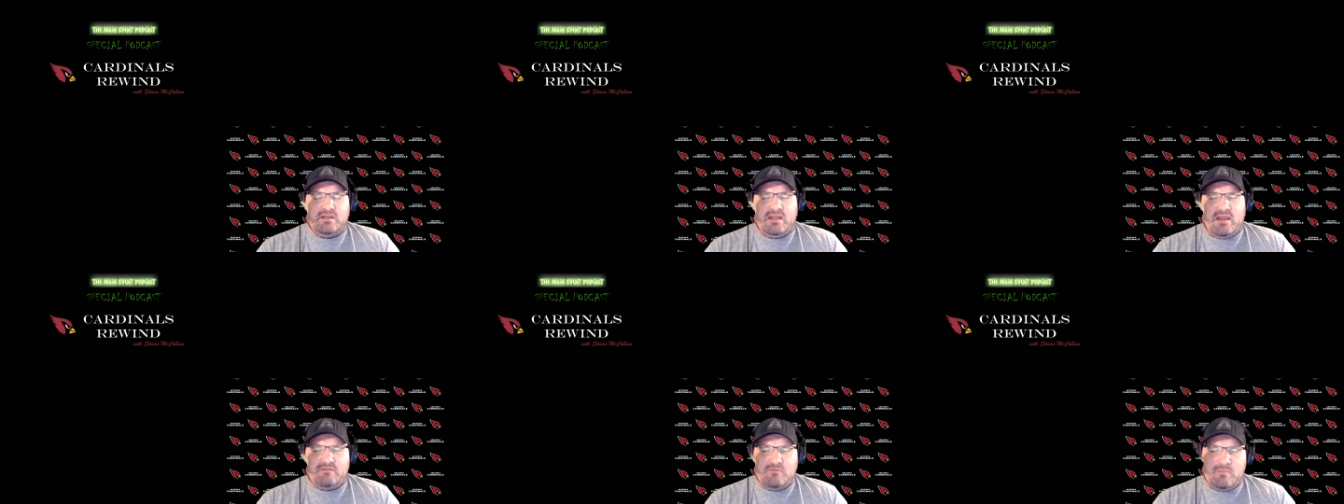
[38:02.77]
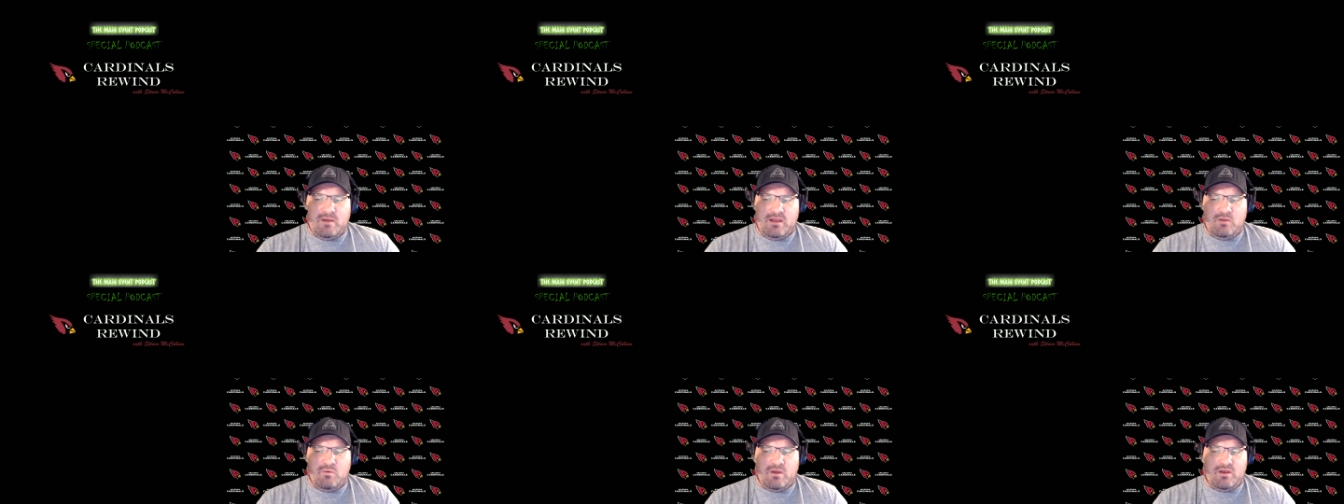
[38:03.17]

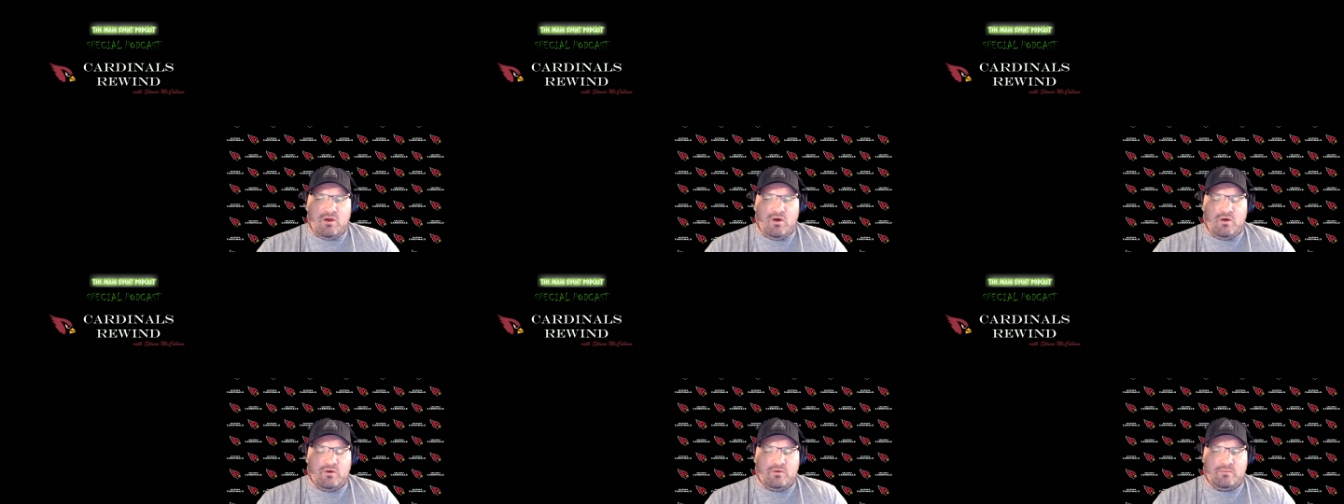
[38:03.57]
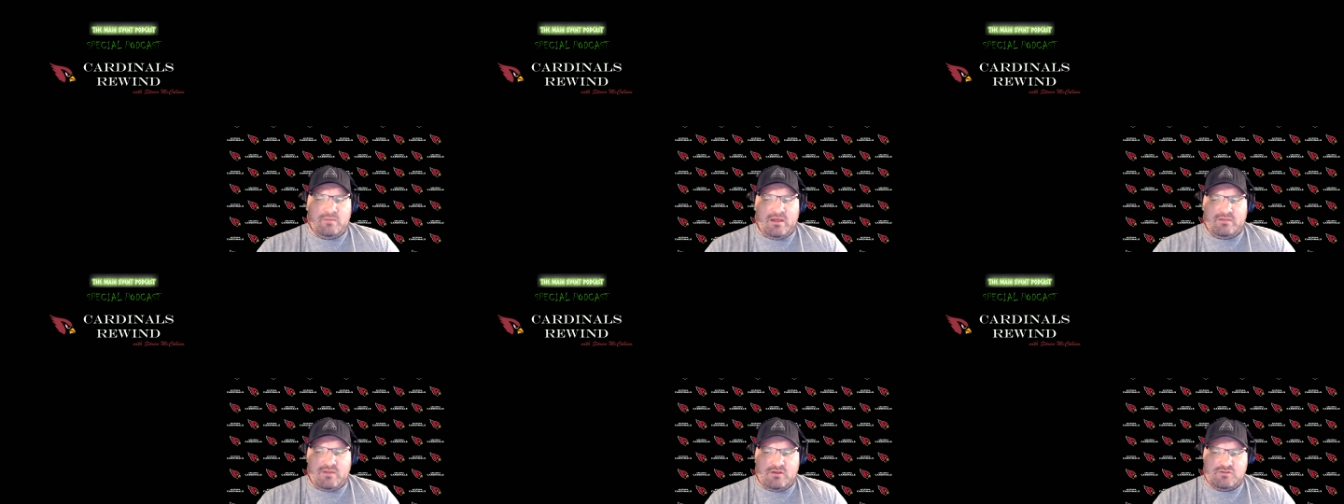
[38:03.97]
Everybody went home
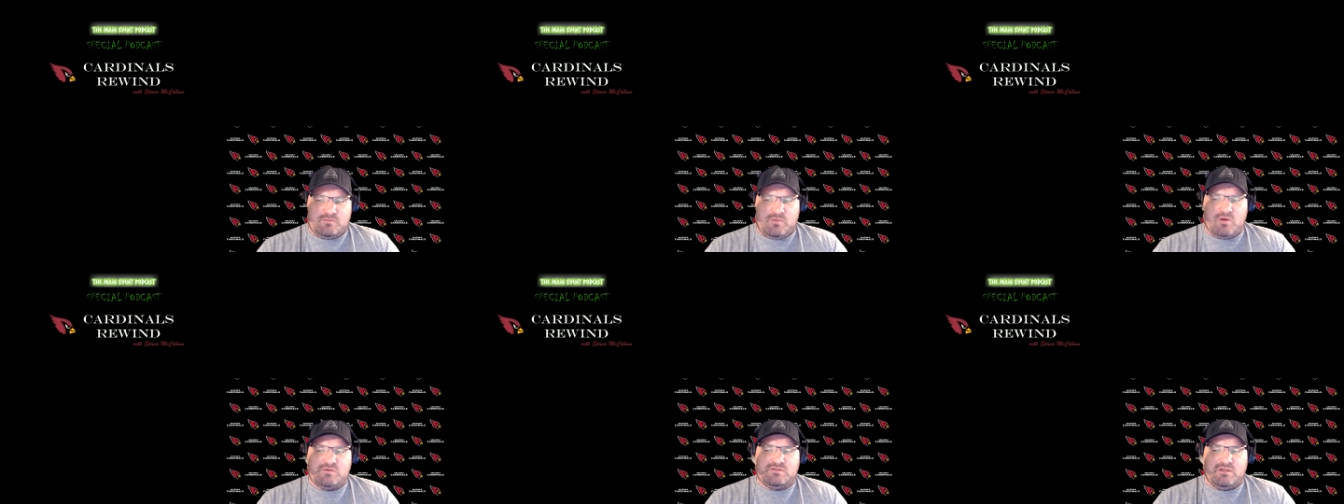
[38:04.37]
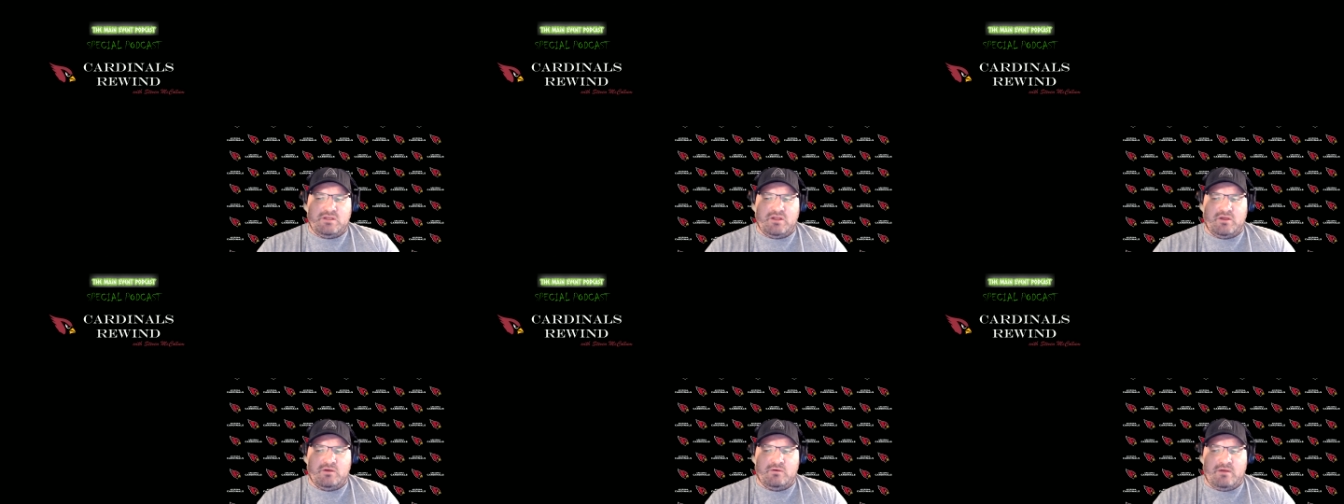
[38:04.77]
like they're supposed to
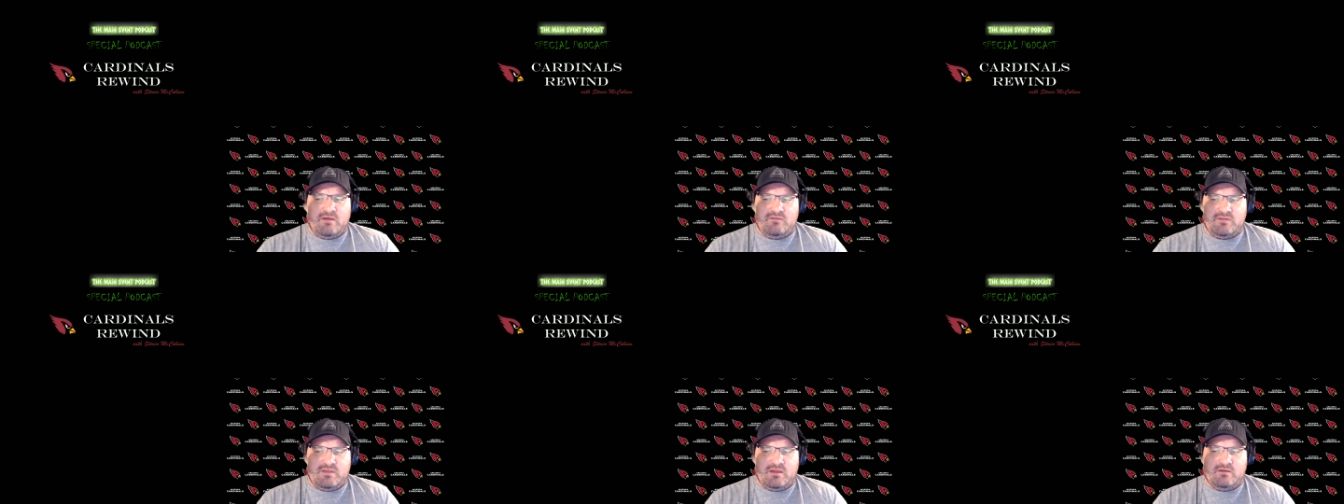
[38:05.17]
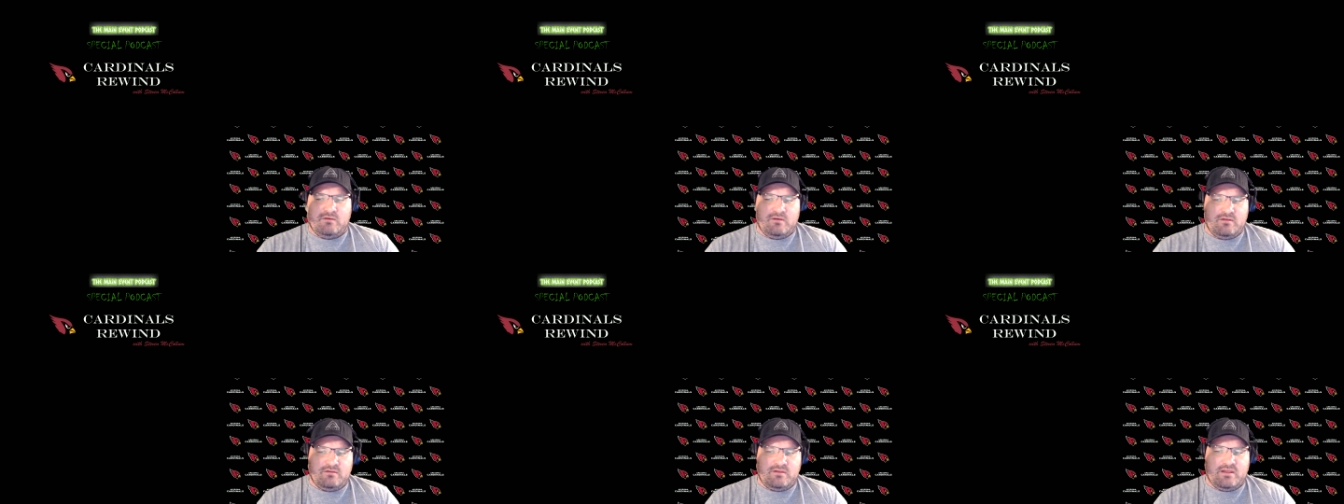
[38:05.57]
do. Everything
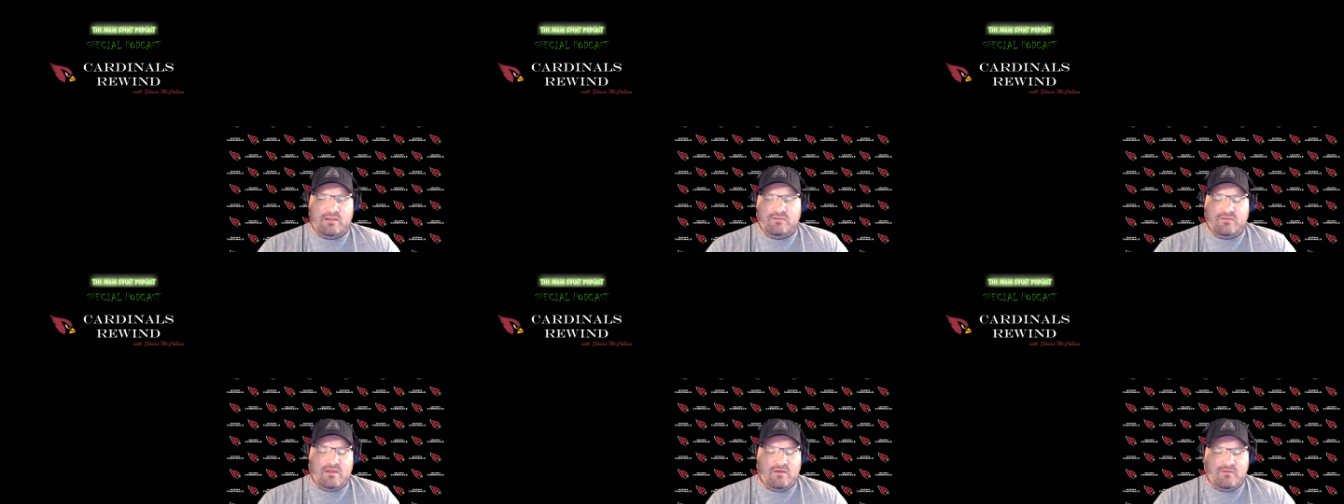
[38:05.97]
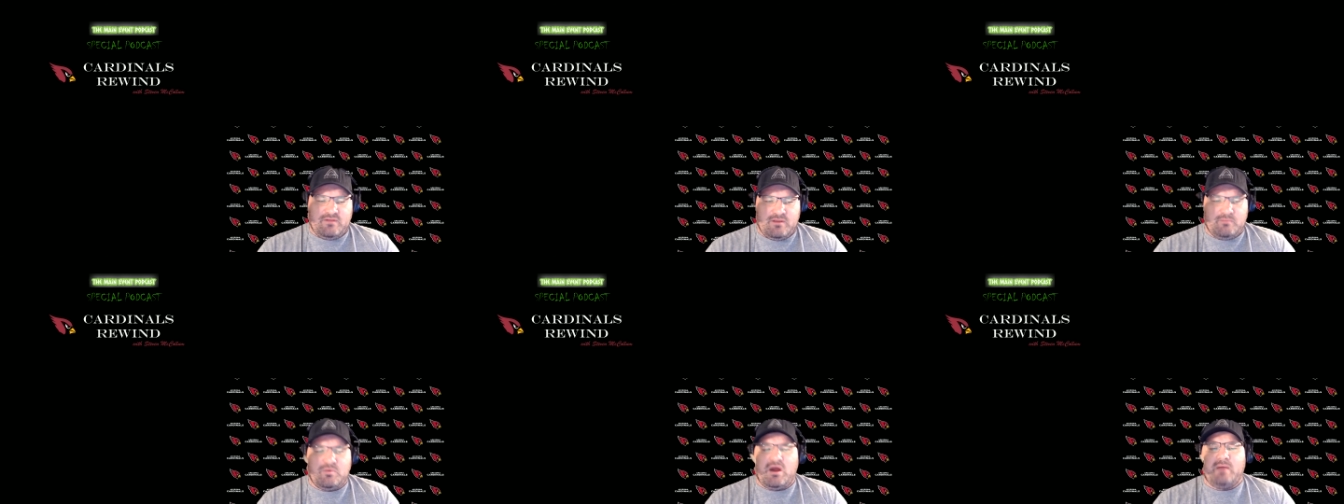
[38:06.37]
did
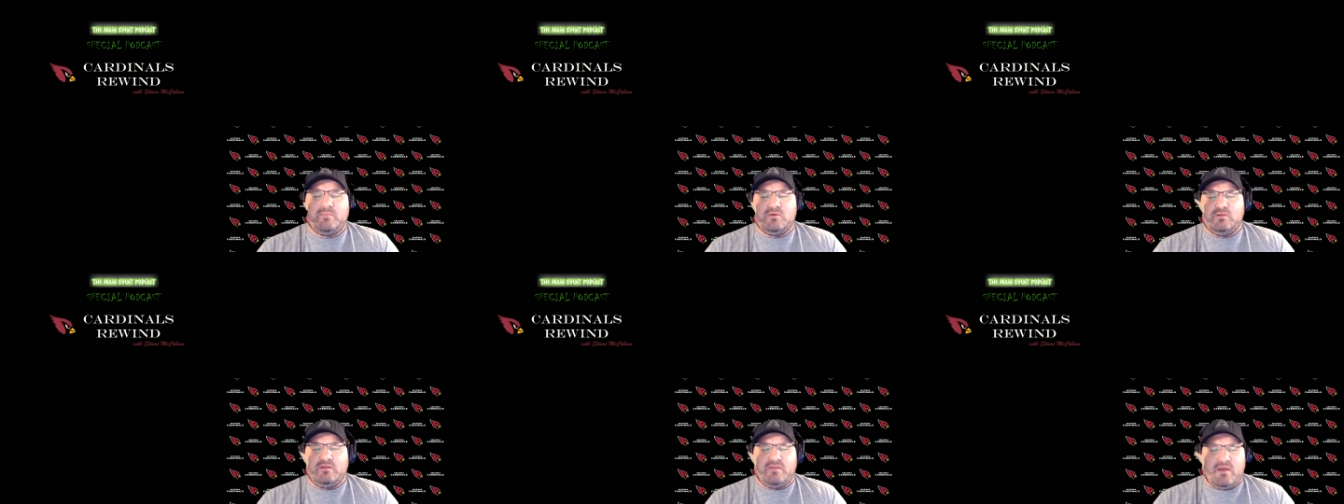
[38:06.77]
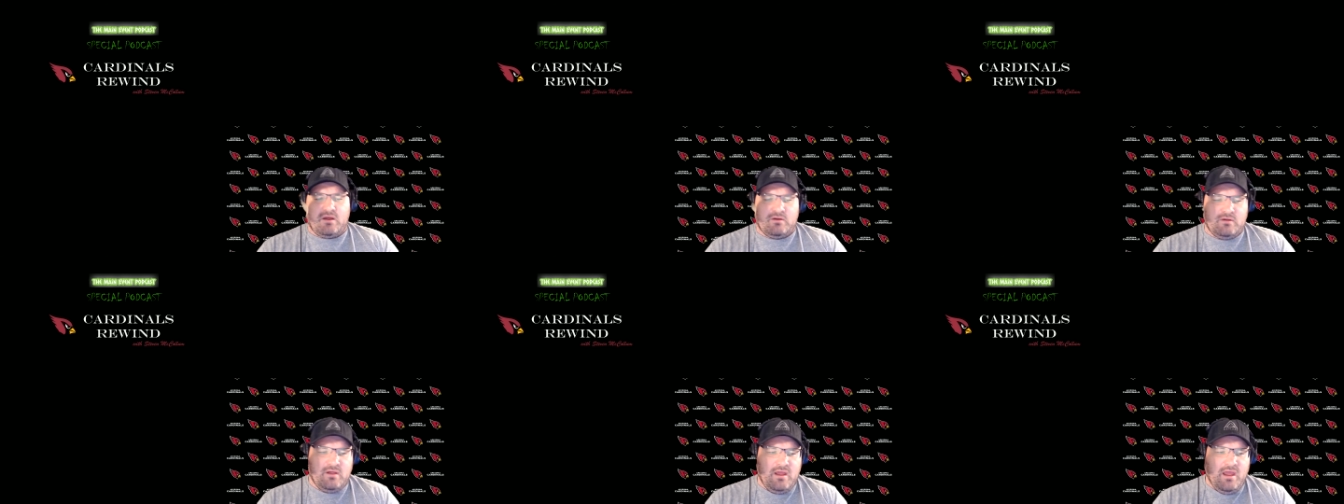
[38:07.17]
everything properly
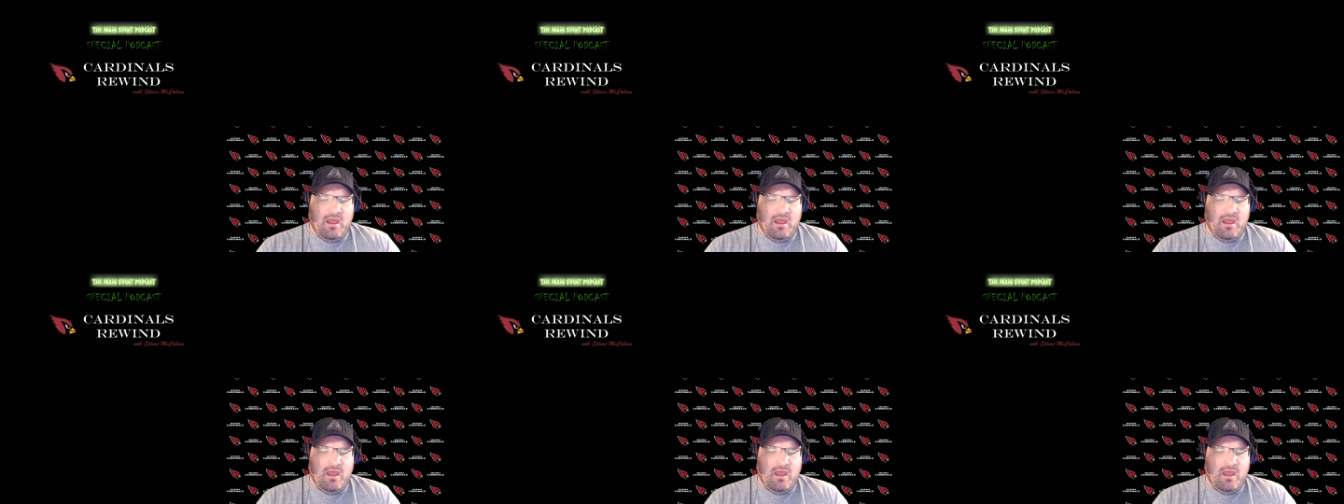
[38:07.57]
there.